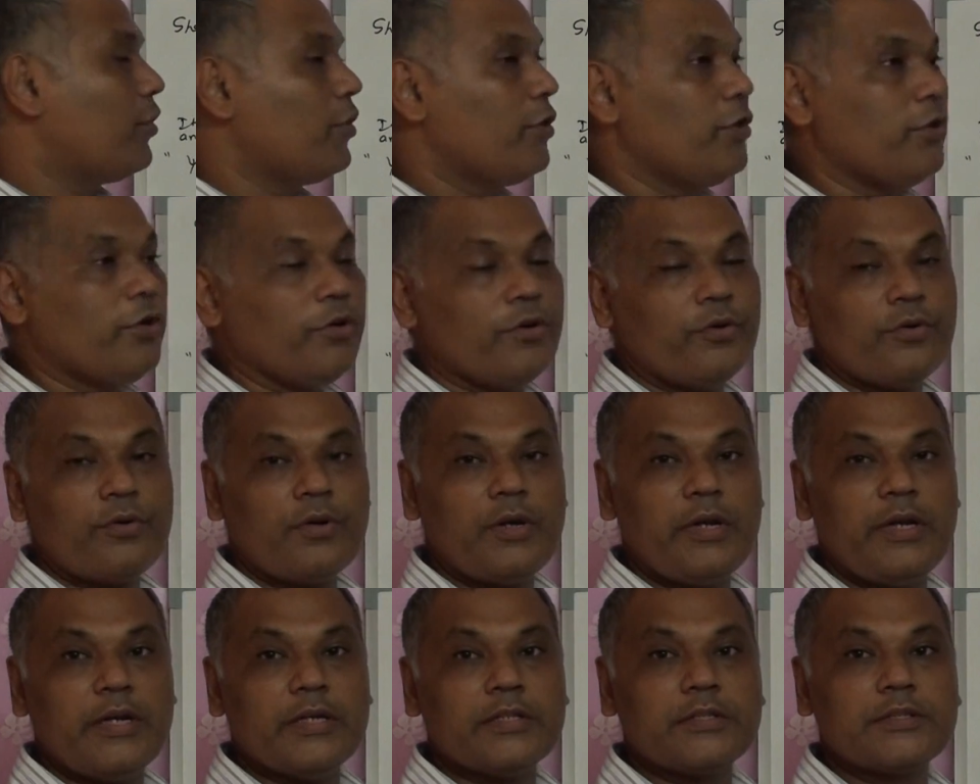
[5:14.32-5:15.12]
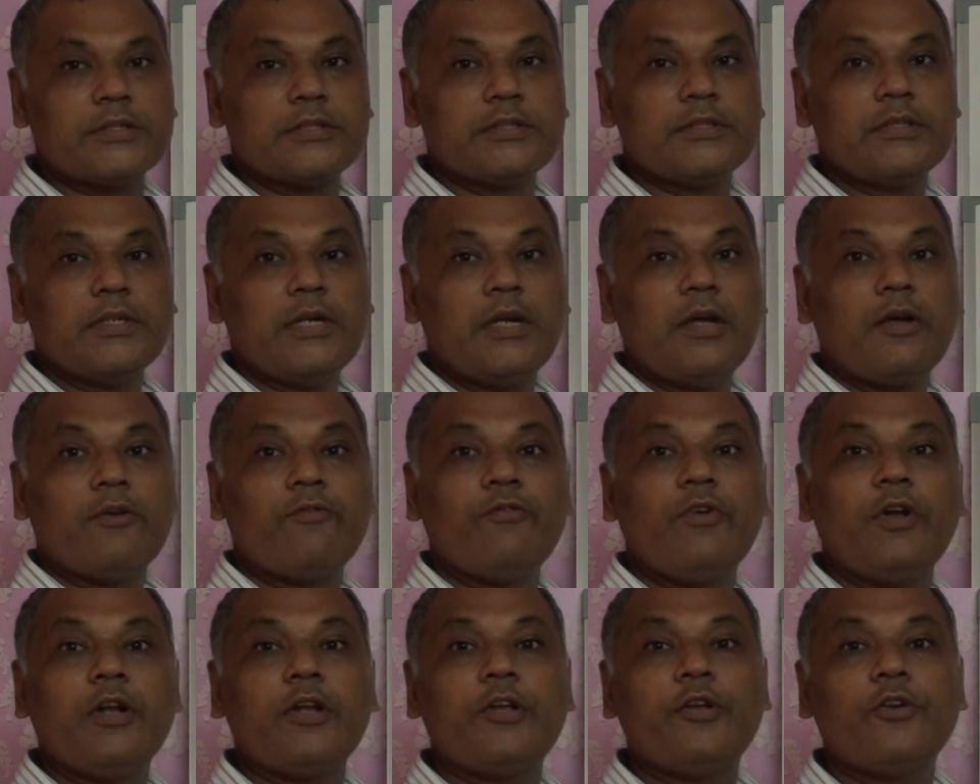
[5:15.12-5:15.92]
the nucleus
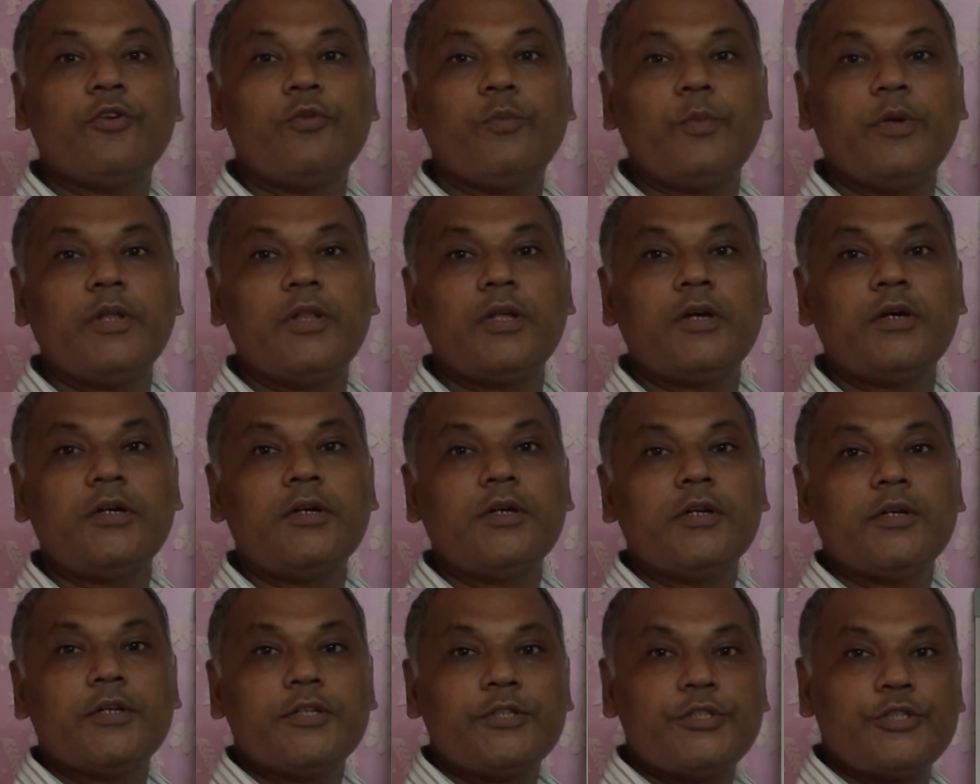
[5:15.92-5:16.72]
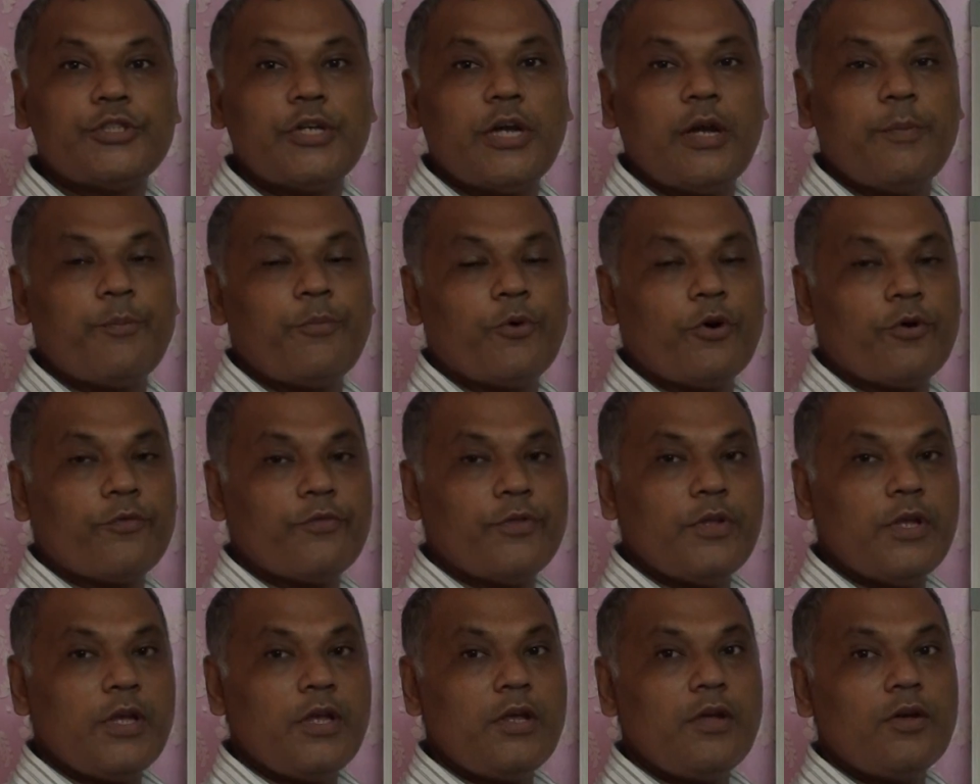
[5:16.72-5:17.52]
will give me the shape
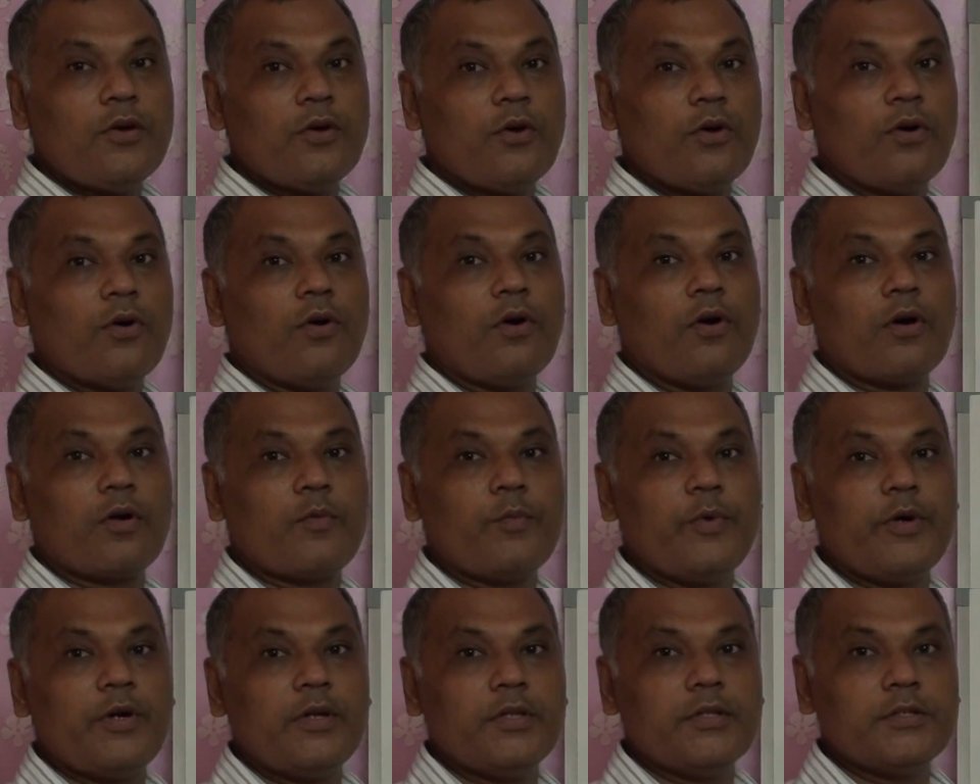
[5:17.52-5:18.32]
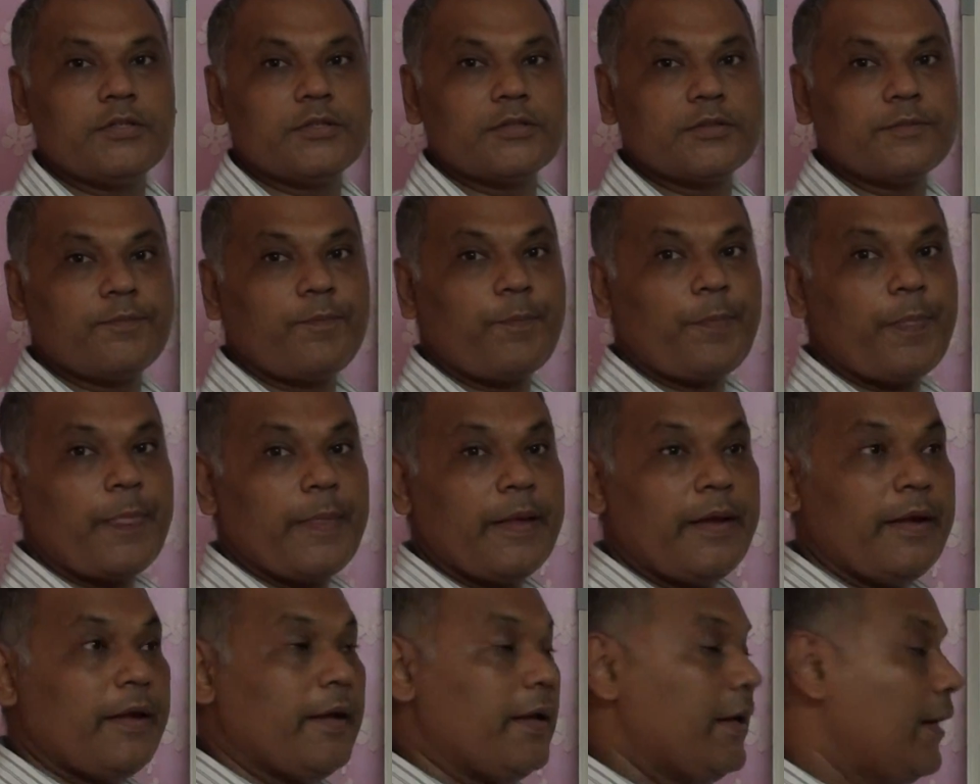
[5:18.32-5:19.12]
of the orbitals.
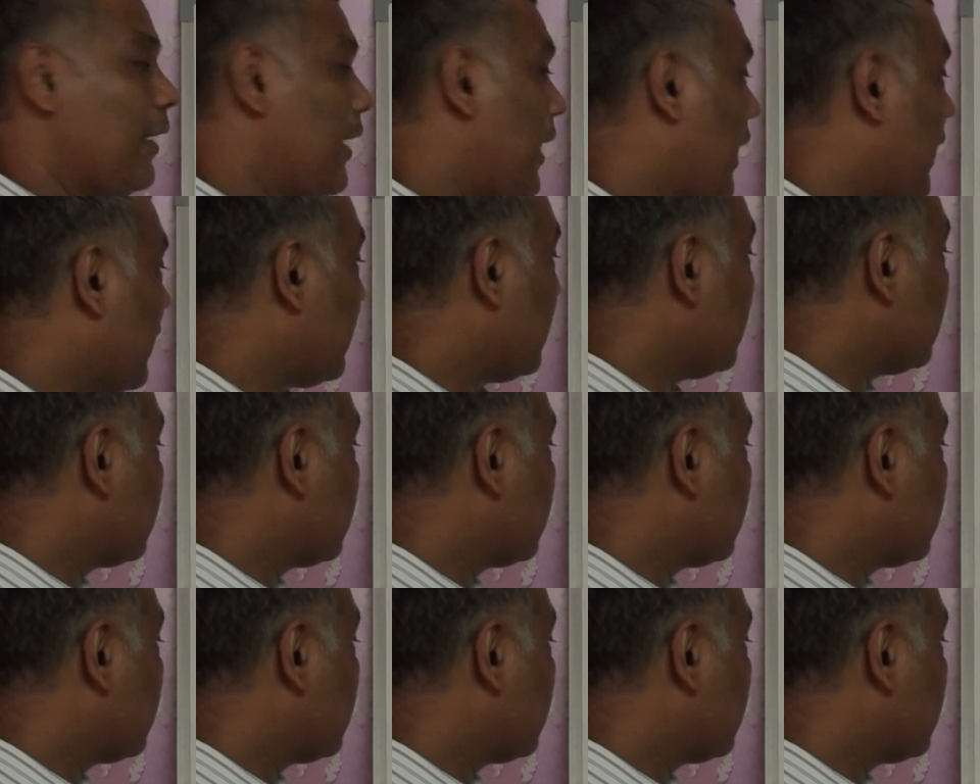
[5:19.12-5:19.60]
At the